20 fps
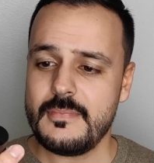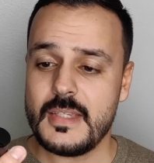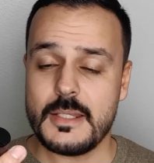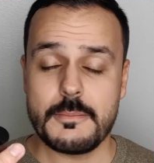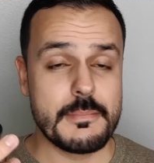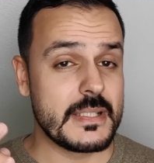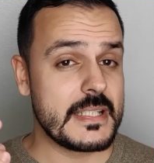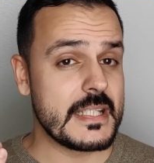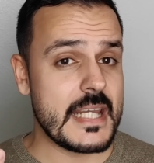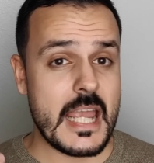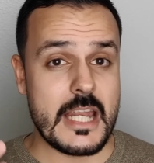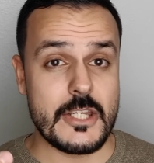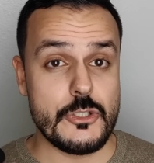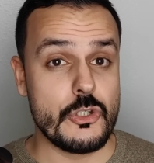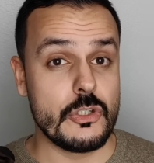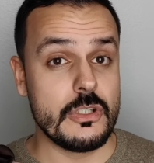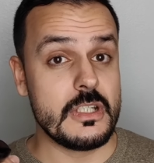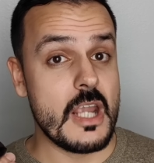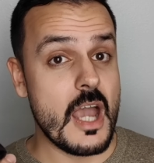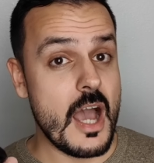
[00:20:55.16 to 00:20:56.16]
But again, you
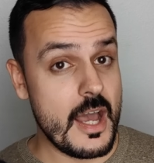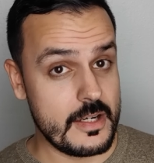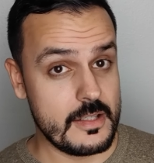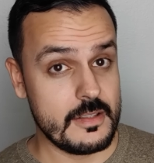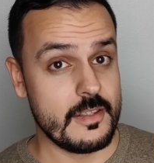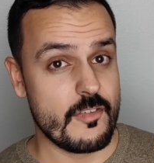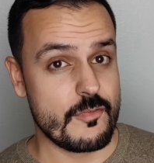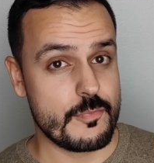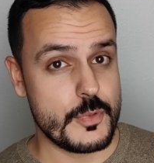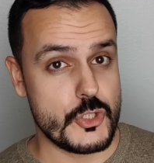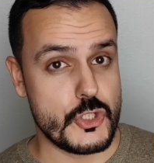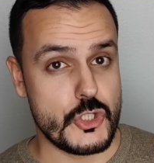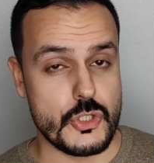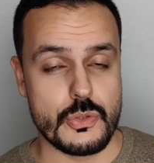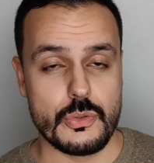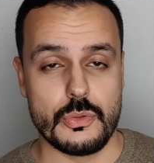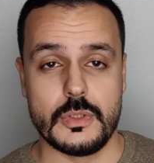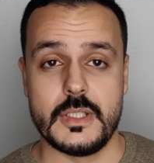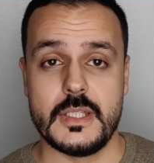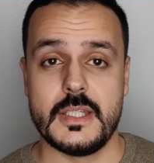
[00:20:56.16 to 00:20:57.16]
gotta love
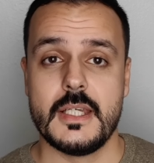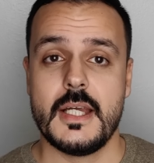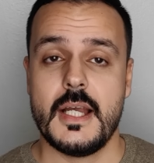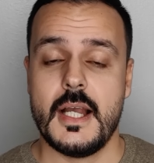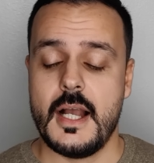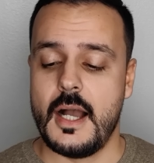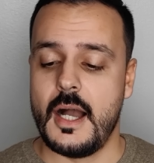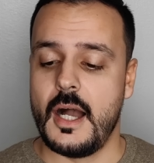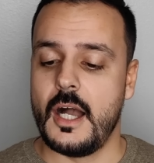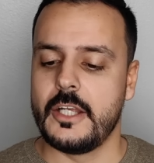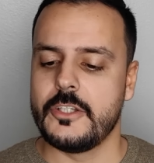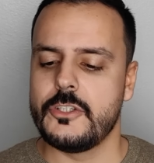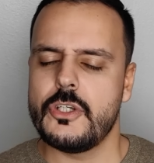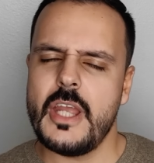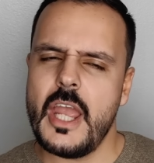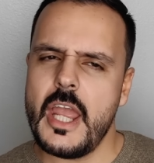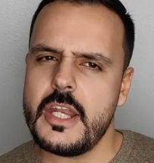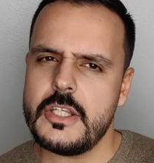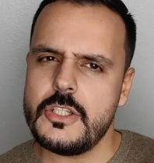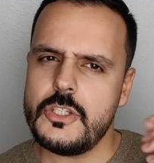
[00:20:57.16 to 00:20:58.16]
patchouli.
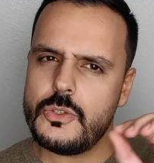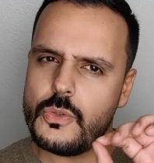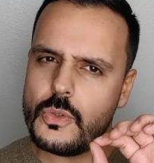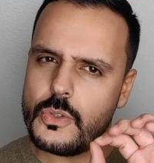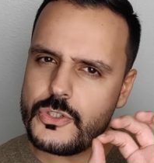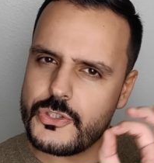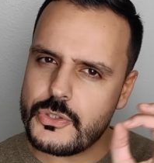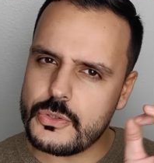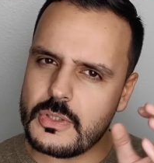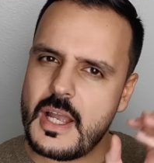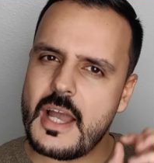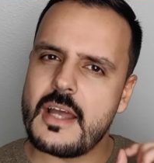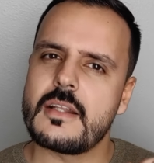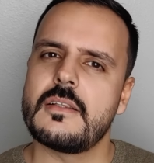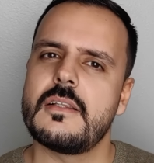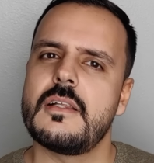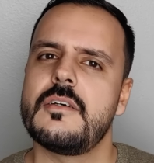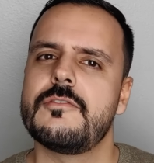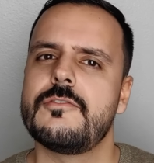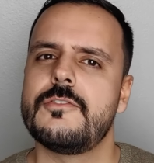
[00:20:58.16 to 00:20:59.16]
And you also gotta
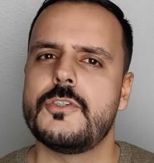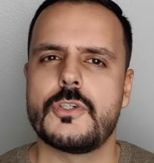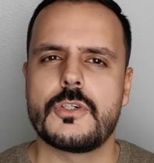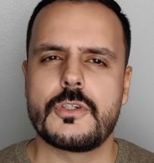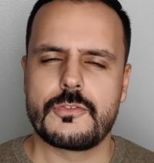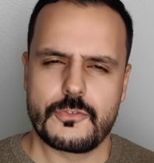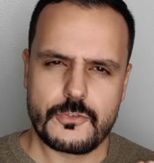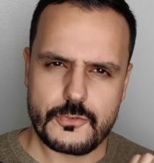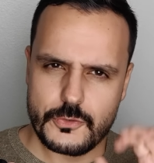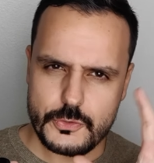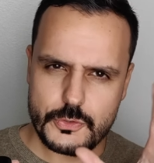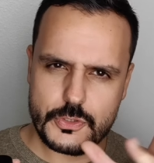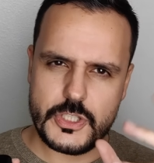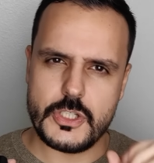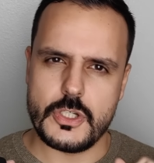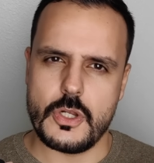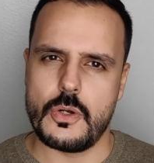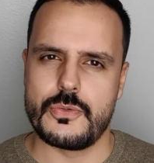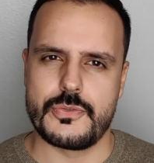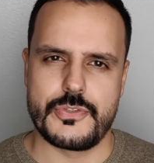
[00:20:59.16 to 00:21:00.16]
love your fruity
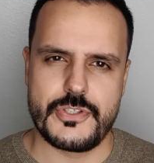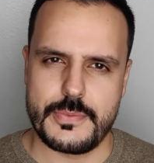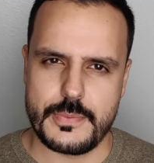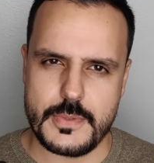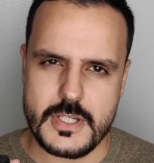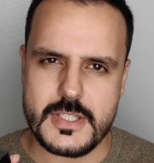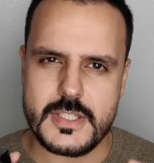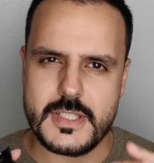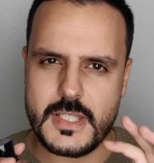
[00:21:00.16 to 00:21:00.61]
notes, because